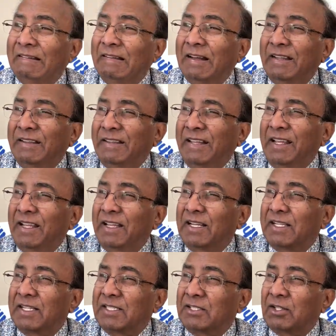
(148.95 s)
I think
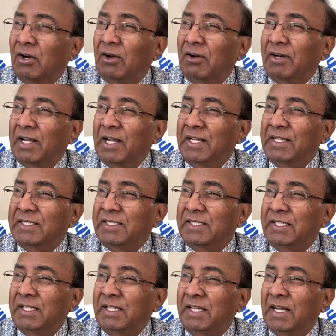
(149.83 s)
it is called
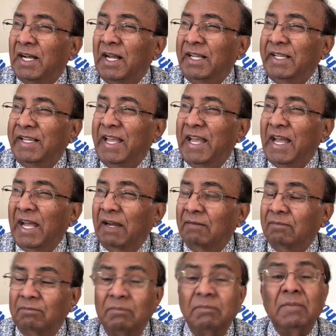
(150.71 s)
ICANN.
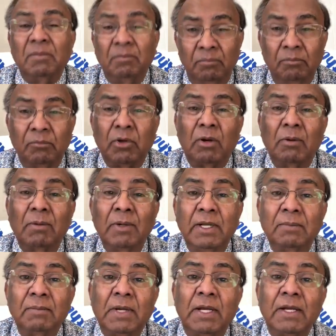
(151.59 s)
Probably
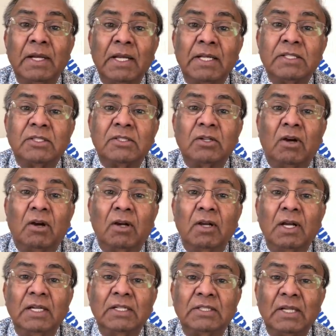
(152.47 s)
in my next
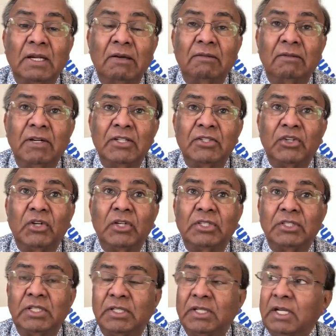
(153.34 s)
talk, I shall
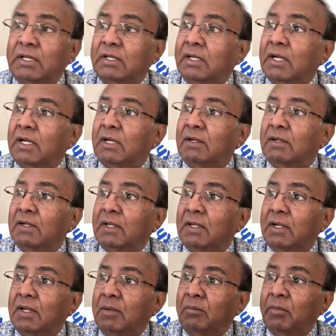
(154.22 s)
research it and
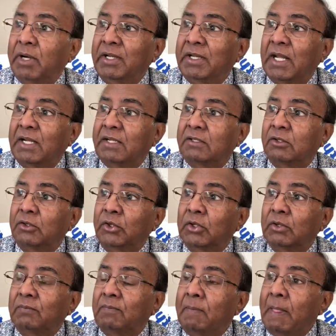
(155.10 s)
bring that to
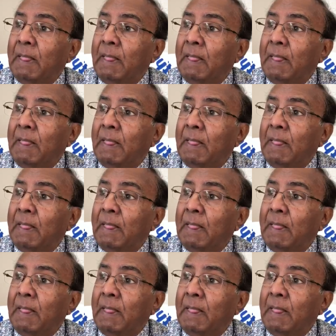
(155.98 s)
you.